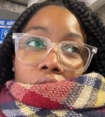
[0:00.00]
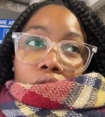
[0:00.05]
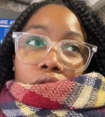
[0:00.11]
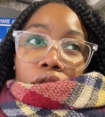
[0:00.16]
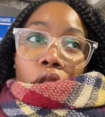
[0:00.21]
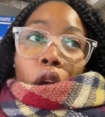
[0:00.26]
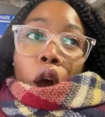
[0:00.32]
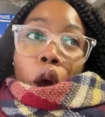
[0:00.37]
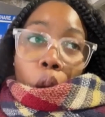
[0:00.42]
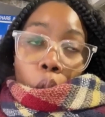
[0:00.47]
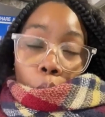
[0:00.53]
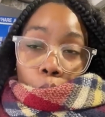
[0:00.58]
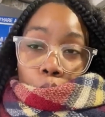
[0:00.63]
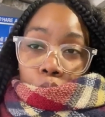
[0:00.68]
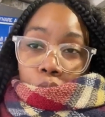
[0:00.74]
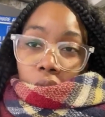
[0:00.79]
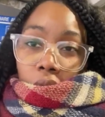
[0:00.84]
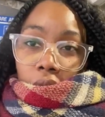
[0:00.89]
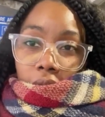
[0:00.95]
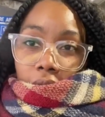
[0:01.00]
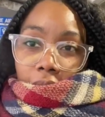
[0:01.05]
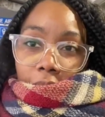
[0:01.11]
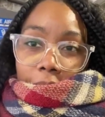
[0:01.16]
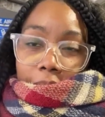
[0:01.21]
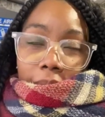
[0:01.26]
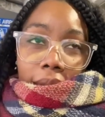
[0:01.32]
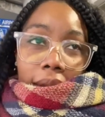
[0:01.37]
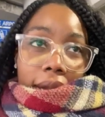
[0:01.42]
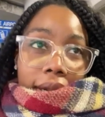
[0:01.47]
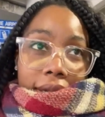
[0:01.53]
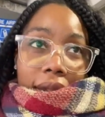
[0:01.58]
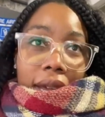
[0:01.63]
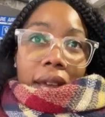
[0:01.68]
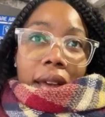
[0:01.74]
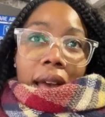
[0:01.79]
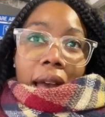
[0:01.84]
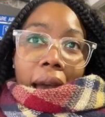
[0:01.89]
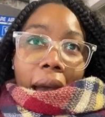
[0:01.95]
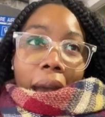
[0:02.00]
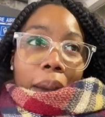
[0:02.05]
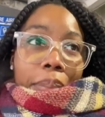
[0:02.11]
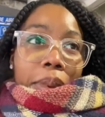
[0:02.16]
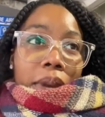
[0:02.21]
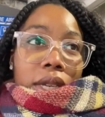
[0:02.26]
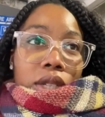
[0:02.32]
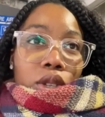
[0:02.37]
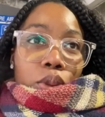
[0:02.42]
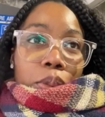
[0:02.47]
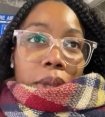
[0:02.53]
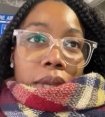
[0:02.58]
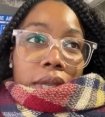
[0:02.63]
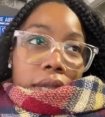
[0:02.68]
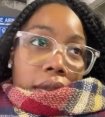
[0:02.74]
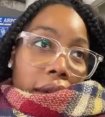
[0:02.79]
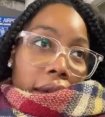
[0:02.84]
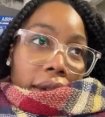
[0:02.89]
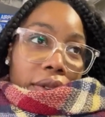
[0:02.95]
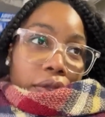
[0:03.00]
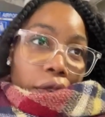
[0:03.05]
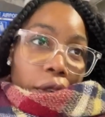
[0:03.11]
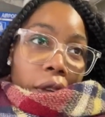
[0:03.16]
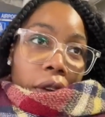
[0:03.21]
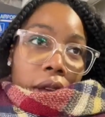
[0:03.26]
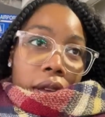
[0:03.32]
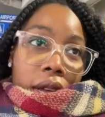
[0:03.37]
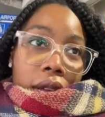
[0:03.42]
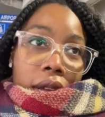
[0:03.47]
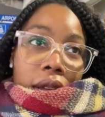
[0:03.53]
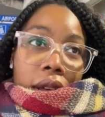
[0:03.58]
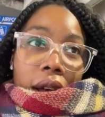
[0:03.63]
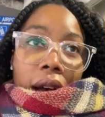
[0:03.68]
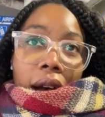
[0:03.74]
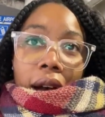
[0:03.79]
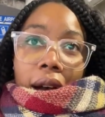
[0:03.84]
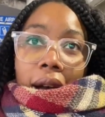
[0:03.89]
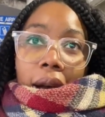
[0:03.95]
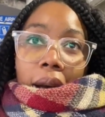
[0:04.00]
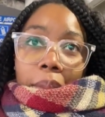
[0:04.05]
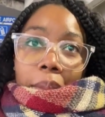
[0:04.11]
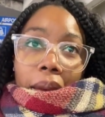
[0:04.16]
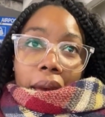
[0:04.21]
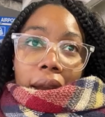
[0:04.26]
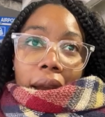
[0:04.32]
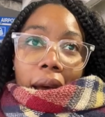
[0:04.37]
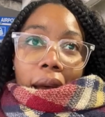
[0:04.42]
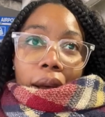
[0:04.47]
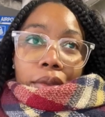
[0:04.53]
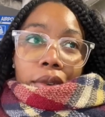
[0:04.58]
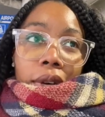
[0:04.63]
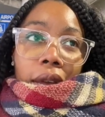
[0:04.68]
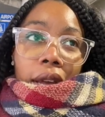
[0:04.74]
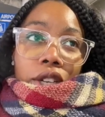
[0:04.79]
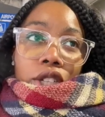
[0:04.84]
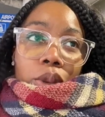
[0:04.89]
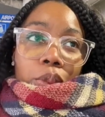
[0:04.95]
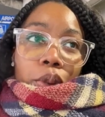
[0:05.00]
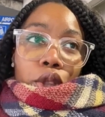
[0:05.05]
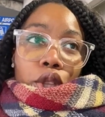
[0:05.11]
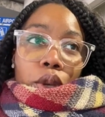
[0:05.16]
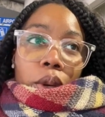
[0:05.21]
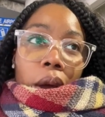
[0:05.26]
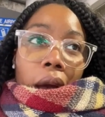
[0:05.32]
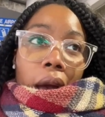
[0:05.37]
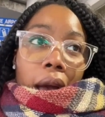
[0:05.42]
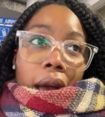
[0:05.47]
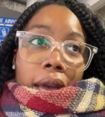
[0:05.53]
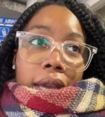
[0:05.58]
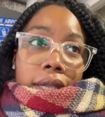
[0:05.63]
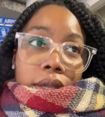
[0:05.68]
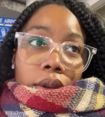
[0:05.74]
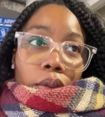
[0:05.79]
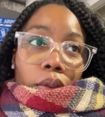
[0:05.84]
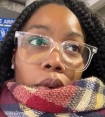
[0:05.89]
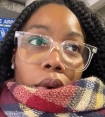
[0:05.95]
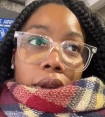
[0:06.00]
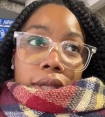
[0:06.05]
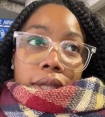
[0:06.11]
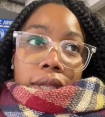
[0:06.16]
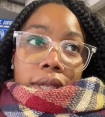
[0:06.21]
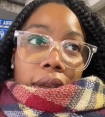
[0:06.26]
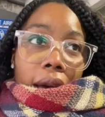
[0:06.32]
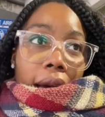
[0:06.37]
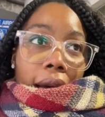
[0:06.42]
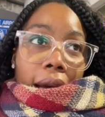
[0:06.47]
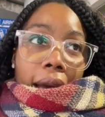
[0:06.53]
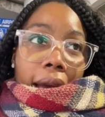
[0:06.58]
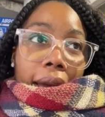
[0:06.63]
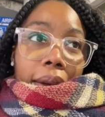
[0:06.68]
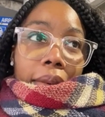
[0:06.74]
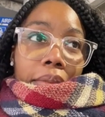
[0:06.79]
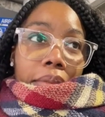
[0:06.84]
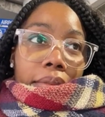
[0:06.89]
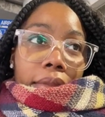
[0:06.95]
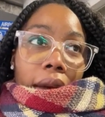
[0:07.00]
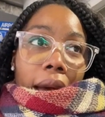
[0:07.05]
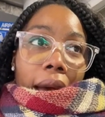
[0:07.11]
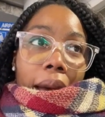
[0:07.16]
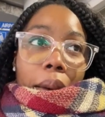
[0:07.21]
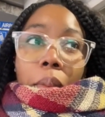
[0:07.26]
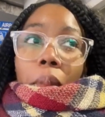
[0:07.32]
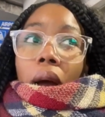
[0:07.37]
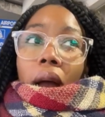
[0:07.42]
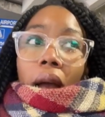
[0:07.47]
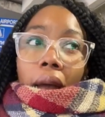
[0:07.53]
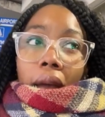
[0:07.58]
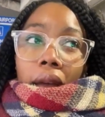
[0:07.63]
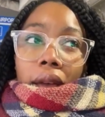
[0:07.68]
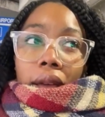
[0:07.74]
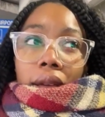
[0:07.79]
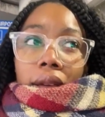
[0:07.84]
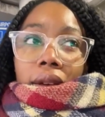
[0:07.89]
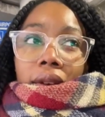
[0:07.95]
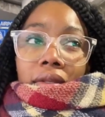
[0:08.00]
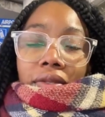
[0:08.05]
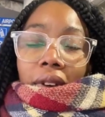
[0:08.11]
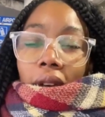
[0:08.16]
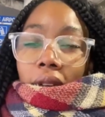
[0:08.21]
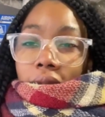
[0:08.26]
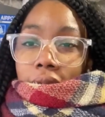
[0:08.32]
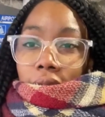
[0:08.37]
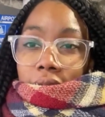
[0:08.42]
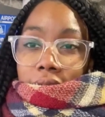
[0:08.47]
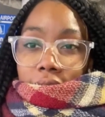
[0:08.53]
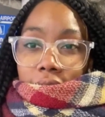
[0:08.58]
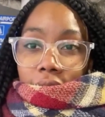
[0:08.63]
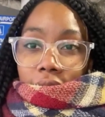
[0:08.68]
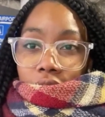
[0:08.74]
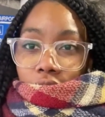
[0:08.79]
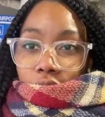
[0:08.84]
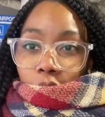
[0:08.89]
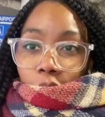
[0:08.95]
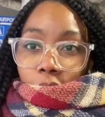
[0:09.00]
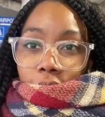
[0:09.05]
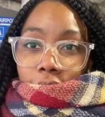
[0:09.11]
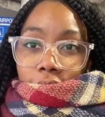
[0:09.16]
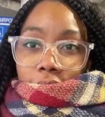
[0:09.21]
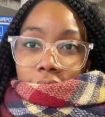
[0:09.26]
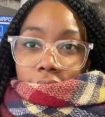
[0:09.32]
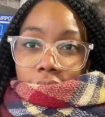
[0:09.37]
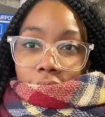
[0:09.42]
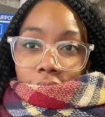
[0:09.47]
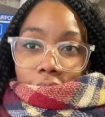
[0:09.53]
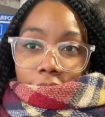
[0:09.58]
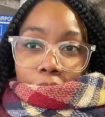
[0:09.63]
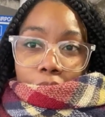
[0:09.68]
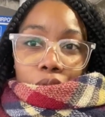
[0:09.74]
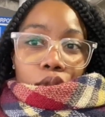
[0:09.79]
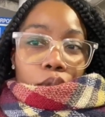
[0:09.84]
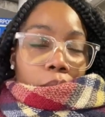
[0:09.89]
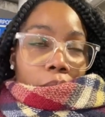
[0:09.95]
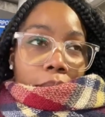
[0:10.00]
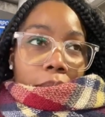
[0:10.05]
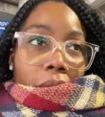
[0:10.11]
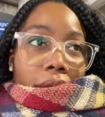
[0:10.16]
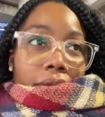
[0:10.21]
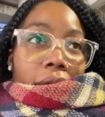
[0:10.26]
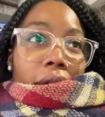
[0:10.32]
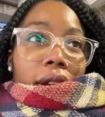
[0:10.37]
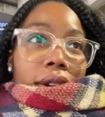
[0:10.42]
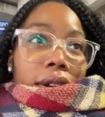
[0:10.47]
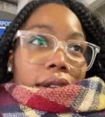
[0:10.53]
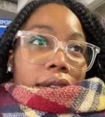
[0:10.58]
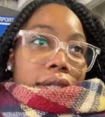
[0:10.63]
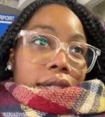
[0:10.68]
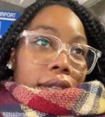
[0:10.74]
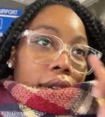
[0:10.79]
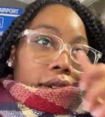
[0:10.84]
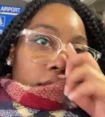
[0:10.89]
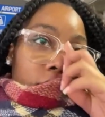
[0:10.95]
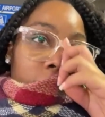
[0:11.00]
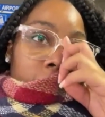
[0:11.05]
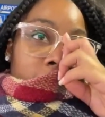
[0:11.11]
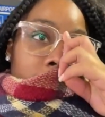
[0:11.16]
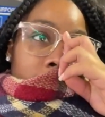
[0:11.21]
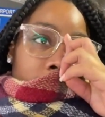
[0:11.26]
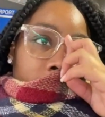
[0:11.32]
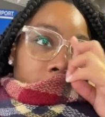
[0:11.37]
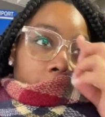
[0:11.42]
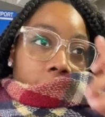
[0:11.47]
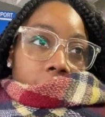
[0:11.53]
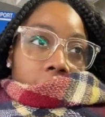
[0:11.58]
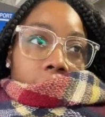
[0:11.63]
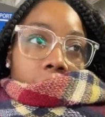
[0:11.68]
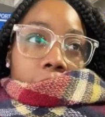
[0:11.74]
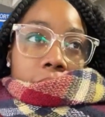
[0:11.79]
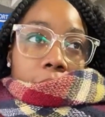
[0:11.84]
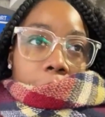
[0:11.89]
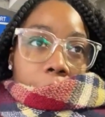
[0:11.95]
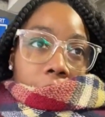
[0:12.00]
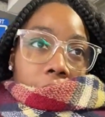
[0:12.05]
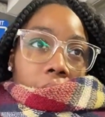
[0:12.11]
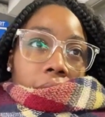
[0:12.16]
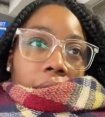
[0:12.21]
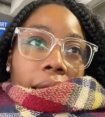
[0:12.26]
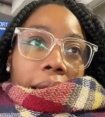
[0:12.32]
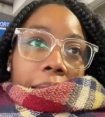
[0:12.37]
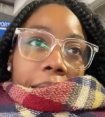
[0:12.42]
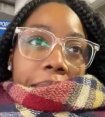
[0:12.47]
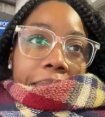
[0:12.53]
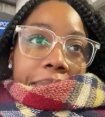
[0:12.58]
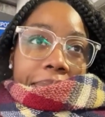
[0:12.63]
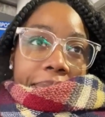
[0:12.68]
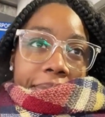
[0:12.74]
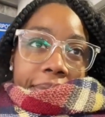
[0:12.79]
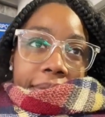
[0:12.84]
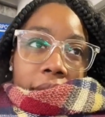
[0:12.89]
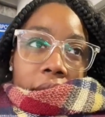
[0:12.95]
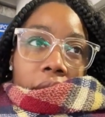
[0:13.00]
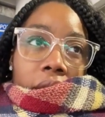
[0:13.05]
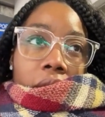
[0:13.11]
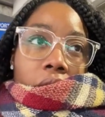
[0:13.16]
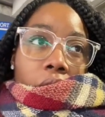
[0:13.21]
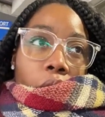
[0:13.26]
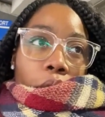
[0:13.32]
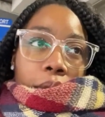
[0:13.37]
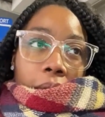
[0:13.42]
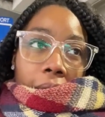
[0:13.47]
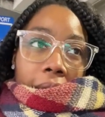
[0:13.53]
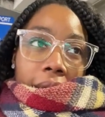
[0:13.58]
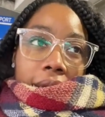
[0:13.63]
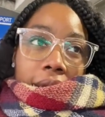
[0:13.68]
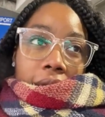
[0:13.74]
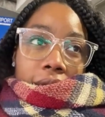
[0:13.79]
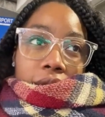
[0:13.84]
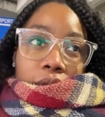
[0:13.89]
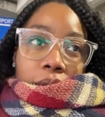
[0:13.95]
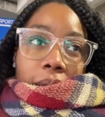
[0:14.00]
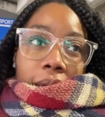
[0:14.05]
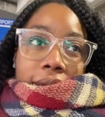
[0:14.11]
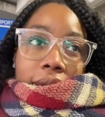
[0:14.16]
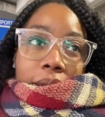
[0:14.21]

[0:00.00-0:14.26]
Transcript: cold, but happy to be safe. And I will catch up with you guys once I'm at my final destination, or in between my final destination, or something like that. Okay, I'll see you guys in a